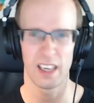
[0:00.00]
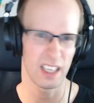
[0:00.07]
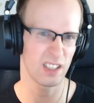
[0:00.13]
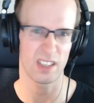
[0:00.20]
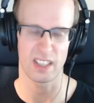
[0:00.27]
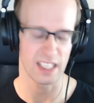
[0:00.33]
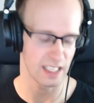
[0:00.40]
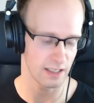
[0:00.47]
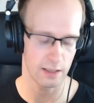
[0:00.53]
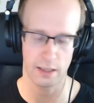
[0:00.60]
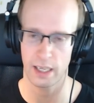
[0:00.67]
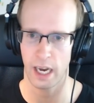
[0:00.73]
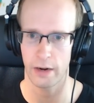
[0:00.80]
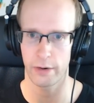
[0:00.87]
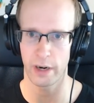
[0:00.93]
It's just easy to
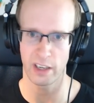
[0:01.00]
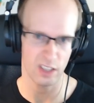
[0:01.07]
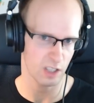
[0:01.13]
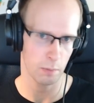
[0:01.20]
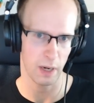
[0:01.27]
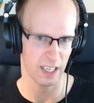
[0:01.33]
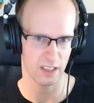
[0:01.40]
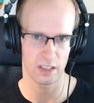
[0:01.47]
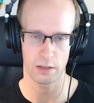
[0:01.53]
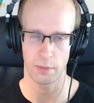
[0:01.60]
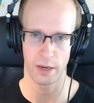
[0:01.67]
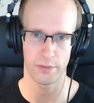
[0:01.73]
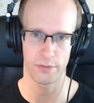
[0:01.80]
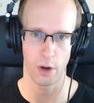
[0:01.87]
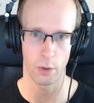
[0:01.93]
carry on, just plugs into my
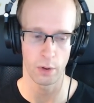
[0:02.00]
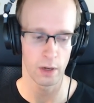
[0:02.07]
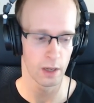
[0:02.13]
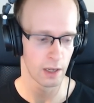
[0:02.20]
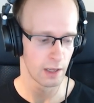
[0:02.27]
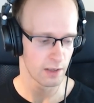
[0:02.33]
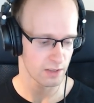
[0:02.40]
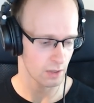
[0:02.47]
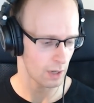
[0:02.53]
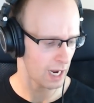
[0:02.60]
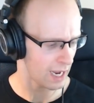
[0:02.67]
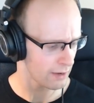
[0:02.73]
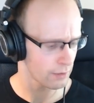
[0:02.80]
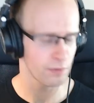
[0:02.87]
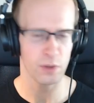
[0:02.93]
phone. So I
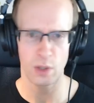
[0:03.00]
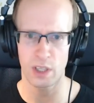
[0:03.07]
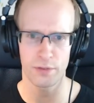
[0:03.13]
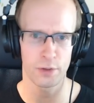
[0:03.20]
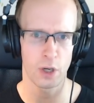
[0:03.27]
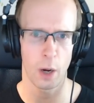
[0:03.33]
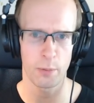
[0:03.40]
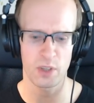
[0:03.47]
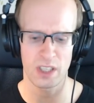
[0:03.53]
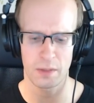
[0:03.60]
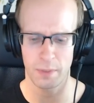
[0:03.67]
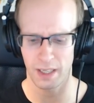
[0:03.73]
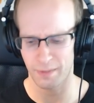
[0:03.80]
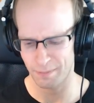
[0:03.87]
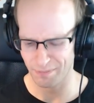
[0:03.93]
have a few different options,
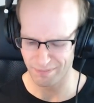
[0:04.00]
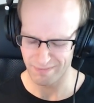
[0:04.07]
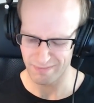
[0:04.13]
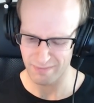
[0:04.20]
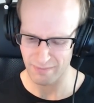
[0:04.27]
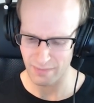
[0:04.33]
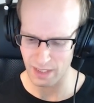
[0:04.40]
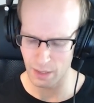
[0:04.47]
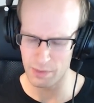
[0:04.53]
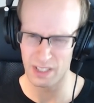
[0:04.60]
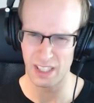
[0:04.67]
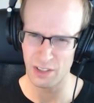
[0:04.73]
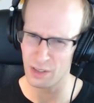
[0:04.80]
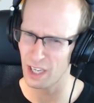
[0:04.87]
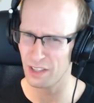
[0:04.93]
but I'm
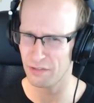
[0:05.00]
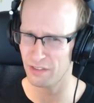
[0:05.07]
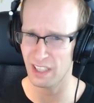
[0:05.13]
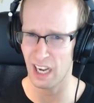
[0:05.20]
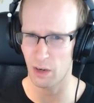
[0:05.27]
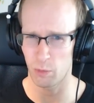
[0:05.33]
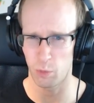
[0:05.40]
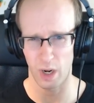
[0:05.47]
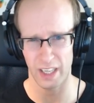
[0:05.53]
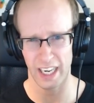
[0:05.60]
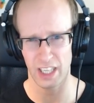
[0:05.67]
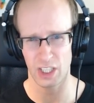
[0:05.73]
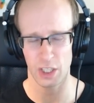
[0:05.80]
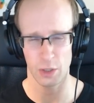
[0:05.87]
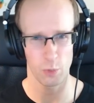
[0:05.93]
still trying to figure out what
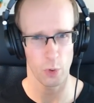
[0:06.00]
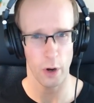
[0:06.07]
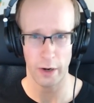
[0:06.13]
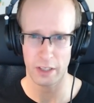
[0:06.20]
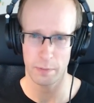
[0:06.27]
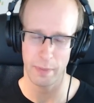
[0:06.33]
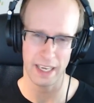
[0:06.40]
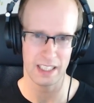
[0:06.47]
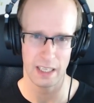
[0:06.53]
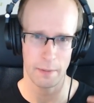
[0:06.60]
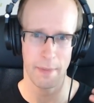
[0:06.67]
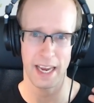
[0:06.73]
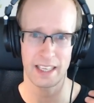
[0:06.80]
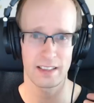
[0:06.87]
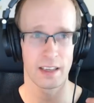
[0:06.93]
actually works best and
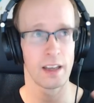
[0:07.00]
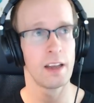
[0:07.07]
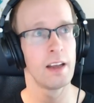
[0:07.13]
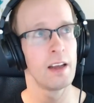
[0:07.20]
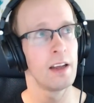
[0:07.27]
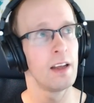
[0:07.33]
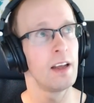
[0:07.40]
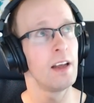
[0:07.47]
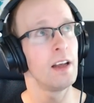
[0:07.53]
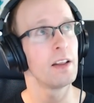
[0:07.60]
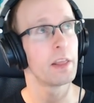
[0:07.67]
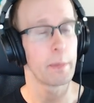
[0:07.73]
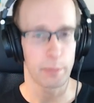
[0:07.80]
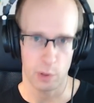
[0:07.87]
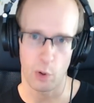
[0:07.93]
makes
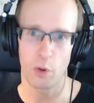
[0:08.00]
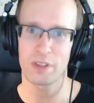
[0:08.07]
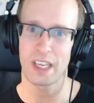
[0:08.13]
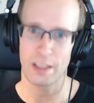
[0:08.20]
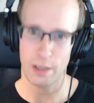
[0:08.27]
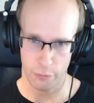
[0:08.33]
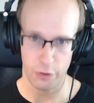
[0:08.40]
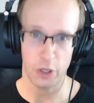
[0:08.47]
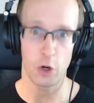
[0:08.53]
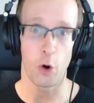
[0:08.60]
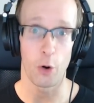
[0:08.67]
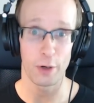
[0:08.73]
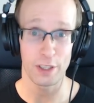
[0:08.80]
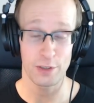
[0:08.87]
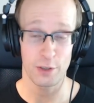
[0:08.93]
the process of
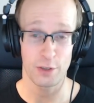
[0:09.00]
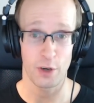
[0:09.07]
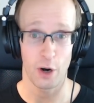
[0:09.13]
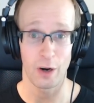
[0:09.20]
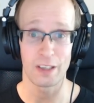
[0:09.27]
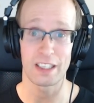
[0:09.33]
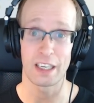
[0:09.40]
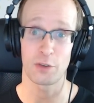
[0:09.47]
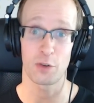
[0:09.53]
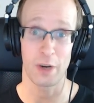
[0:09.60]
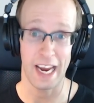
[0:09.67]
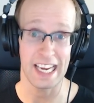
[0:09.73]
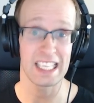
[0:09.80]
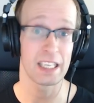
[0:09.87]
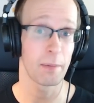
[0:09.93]
recording tutorials and
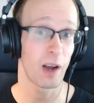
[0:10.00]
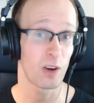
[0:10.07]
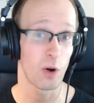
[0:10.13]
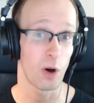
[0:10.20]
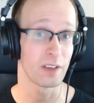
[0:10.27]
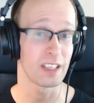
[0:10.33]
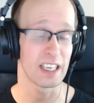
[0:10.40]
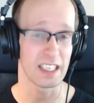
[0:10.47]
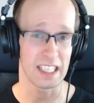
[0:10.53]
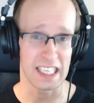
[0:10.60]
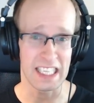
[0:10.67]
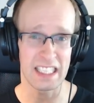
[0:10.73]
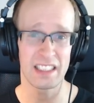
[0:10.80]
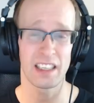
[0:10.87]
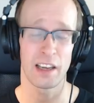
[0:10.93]
creating my content
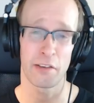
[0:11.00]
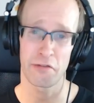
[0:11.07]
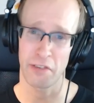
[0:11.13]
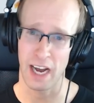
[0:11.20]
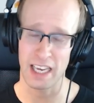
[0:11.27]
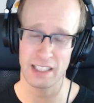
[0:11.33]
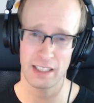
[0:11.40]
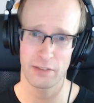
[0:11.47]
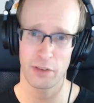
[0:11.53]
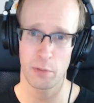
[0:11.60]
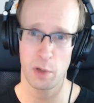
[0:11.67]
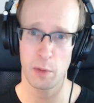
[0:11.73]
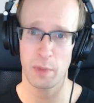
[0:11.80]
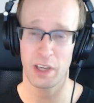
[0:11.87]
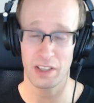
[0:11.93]
easier and faster for
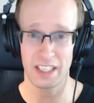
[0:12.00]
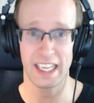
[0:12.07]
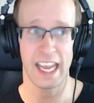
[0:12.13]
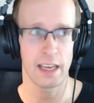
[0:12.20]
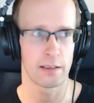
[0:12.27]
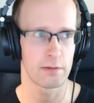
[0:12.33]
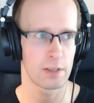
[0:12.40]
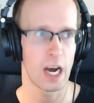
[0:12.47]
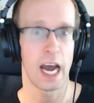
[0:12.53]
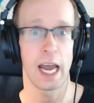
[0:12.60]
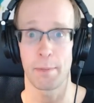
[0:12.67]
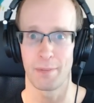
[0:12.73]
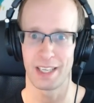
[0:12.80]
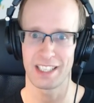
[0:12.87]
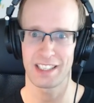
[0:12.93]
me, because again,
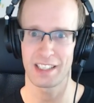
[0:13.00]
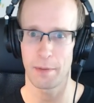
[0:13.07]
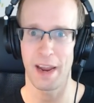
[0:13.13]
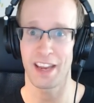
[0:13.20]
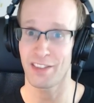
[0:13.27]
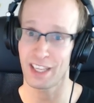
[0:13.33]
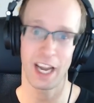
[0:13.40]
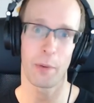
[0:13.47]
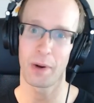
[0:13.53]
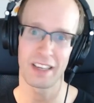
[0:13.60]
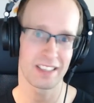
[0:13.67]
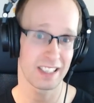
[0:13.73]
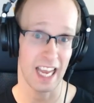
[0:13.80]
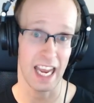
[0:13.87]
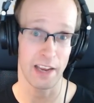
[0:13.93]
time is the main thing I want to
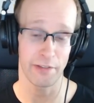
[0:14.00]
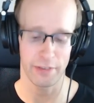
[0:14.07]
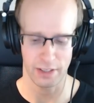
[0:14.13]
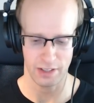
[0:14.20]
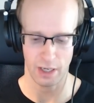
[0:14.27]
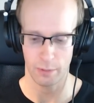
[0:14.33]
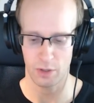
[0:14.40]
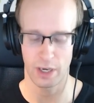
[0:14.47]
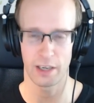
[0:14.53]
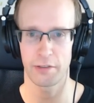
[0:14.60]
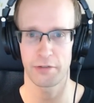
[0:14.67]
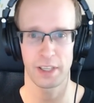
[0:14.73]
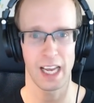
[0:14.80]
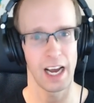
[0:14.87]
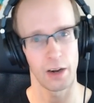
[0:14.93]
save. And so I'm trying to
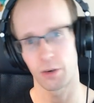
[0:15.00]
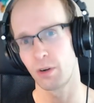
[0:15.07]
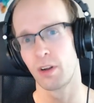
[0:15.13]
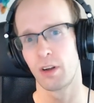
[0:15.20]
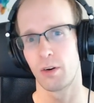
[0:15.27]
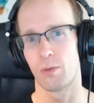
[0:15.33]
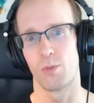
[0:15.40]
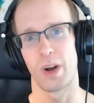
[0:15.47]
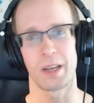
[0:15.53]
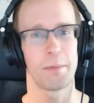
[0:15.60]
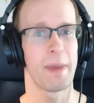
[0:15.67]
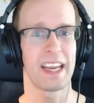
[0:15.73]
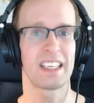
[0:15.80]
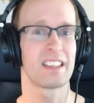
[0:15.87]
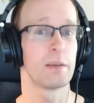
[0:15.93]
figure out what
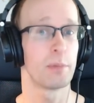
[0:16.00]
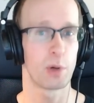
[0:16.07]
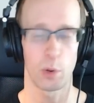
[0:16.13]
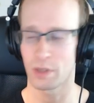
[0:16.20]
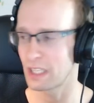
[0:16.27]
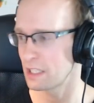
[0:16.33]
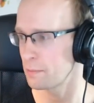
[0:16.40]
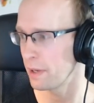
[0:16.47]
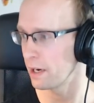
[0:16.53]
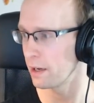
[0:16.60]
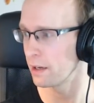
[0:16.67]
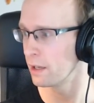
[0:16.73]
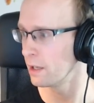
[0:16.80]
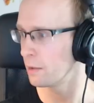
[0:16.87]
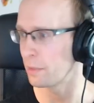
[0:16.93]
makes the process better,
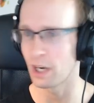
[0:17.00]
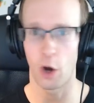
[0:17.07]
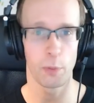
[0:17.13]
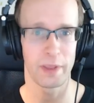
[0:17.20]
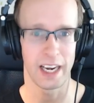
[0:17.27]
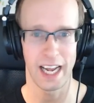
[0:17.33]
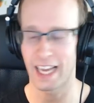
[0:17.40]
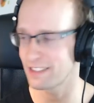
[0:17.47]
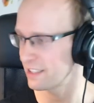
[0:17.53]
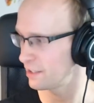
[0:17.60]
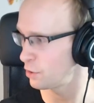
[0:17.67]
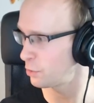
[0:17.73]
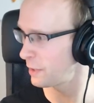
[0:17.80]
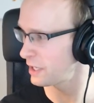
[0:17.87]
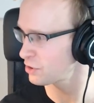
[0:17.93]
but I hope that answered
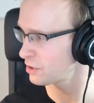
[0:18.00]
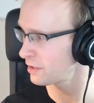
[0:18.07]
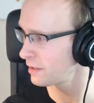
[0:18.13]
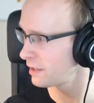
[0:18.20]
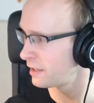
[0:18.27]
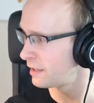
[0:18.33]
your question.